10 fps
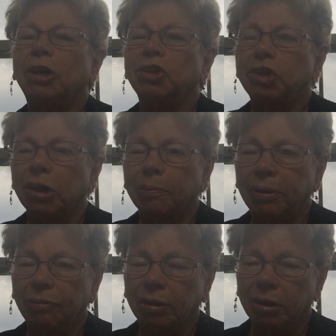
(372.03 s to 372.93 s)

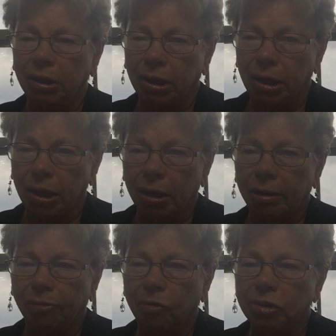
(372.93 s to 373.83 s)
Shelbyville,
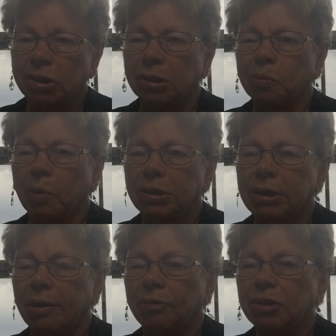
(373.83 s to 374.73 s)
Indiana,
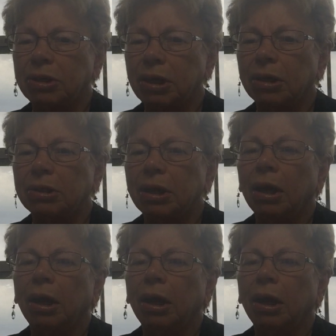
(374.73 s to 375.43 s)
46176.